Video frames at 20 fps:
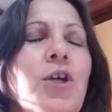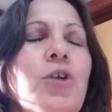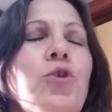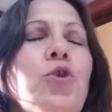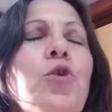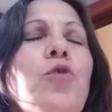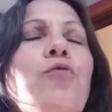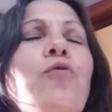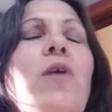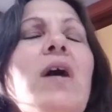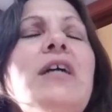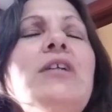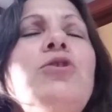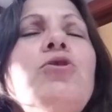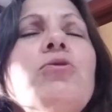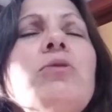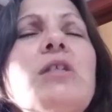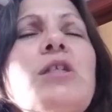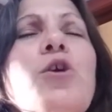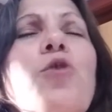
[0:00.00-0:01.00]
You find
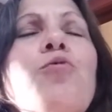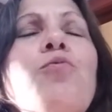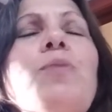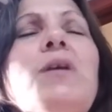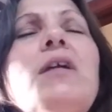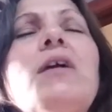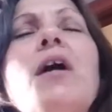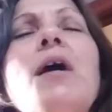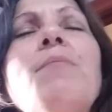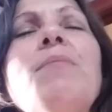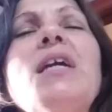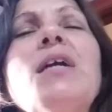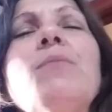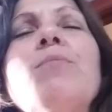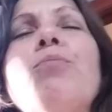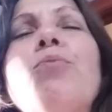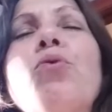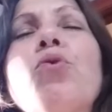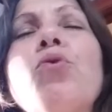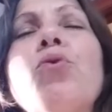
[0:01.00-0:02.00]
yourself
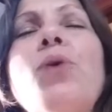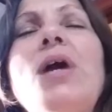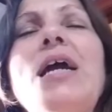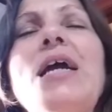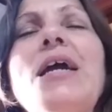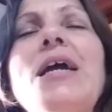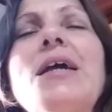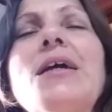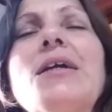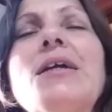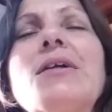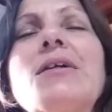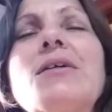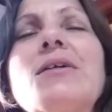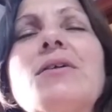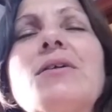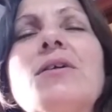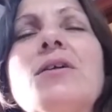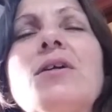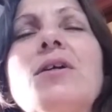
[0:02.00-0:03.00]
becoming prey
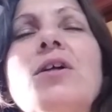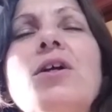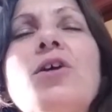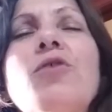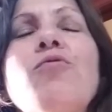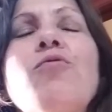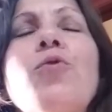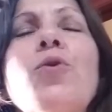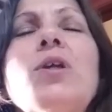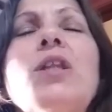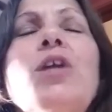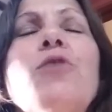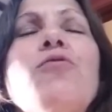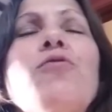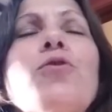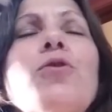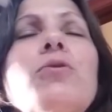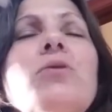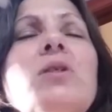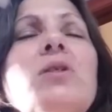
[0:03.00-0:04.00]
for the
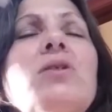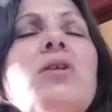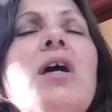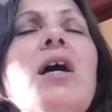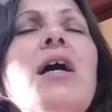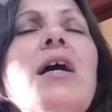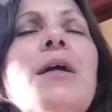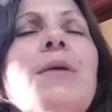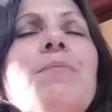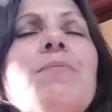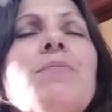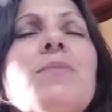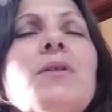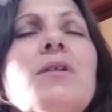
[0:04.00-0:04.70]
first time.